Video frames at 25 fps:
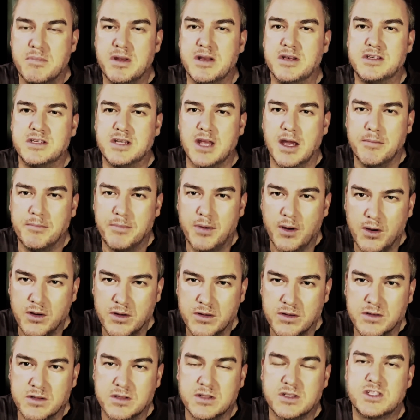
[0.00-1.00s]

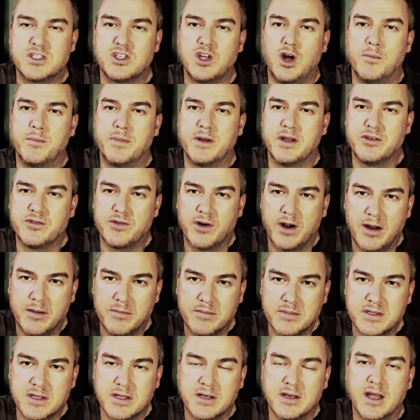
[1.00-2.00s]
mid-tempo stomping
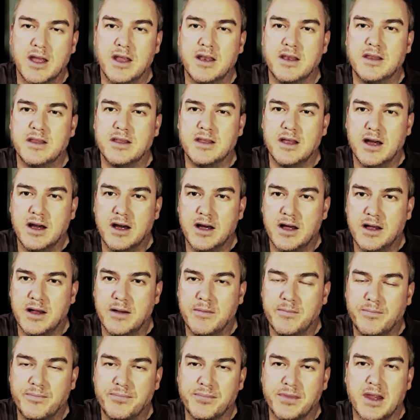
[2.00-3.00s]
drums,
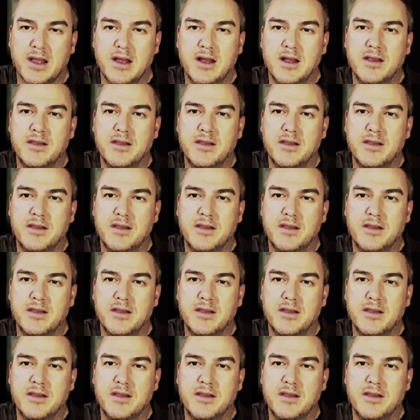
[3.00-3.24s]
and